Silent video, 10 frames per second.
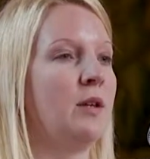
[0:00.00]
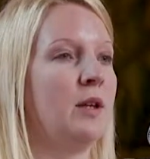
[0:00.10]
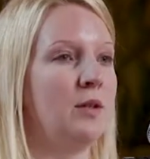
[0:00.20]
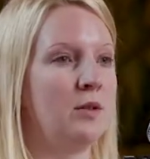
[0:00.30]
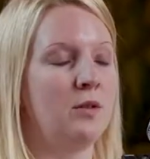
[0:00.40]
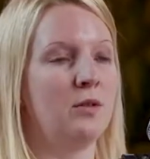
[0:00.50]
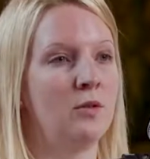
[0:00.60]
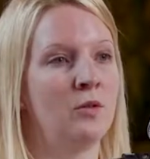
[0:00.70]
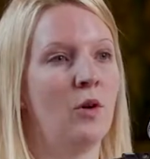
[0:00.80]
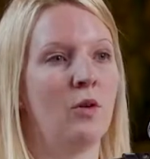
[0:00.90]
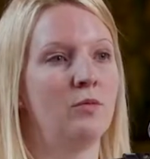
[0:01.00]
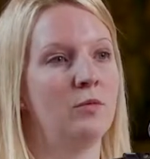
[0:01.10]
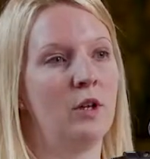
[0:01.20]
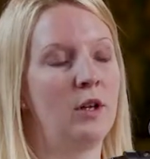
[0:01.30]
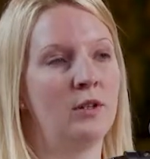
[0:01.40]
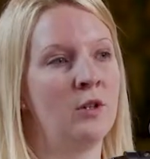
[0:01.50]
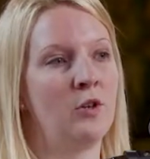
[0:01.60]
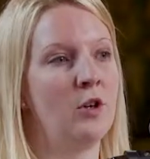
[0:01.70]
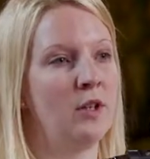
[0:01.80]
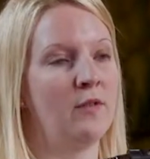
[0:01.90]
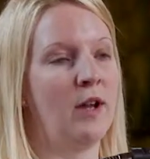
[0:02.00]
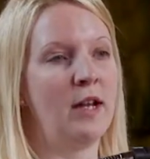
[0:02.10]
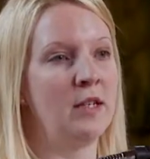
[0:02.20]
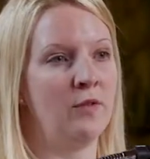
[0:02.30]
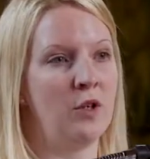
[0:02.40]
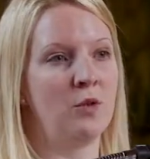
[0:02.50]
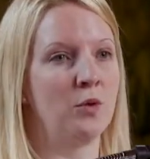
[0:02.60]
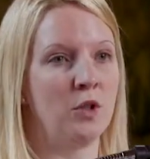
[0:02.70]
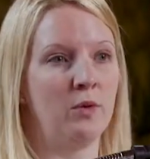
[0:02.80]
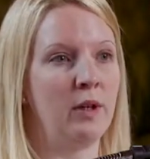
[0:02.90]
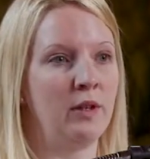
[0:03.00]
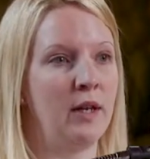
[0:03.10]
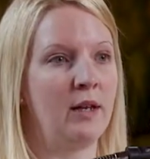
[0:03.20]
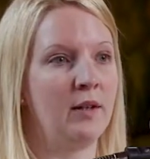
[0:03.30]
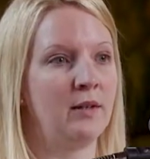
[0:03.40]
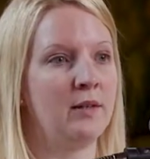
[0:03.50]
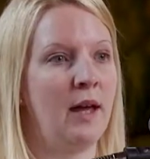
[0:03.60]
It's no good if like individuals are doing things